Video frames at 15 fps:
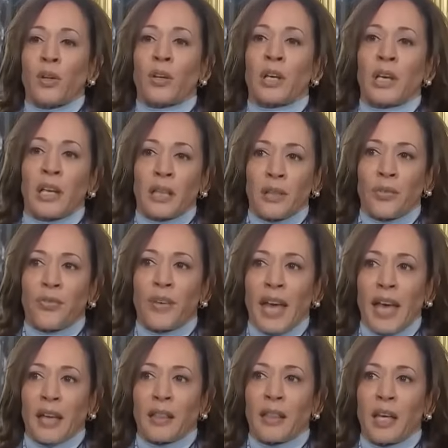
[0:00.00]
are looking at the
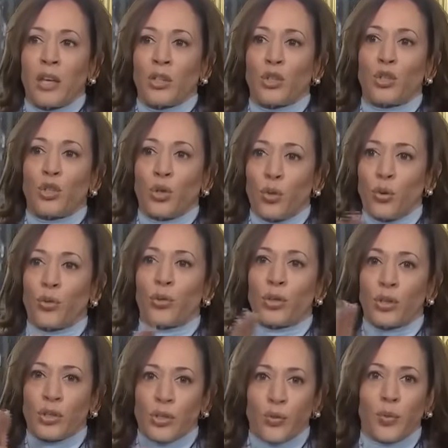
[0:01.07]
fact that
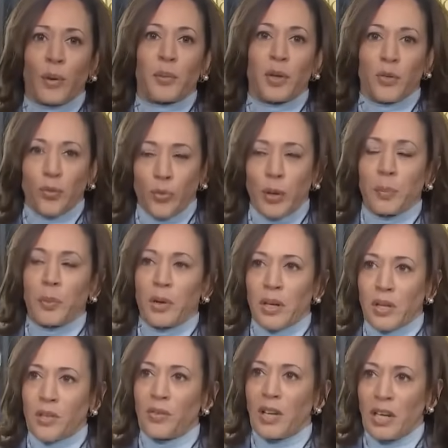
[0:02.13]
two-thirds of women of
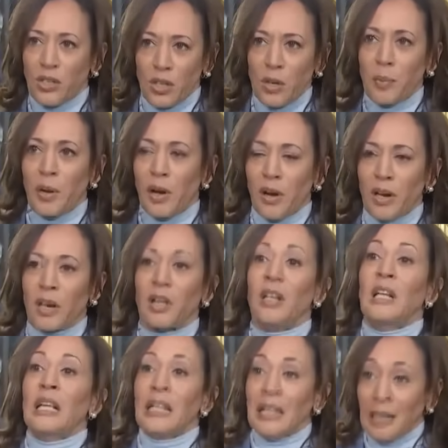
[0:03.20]
reproductive age in
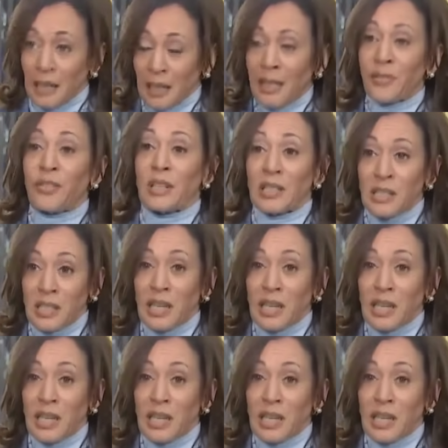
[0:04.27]
America live in a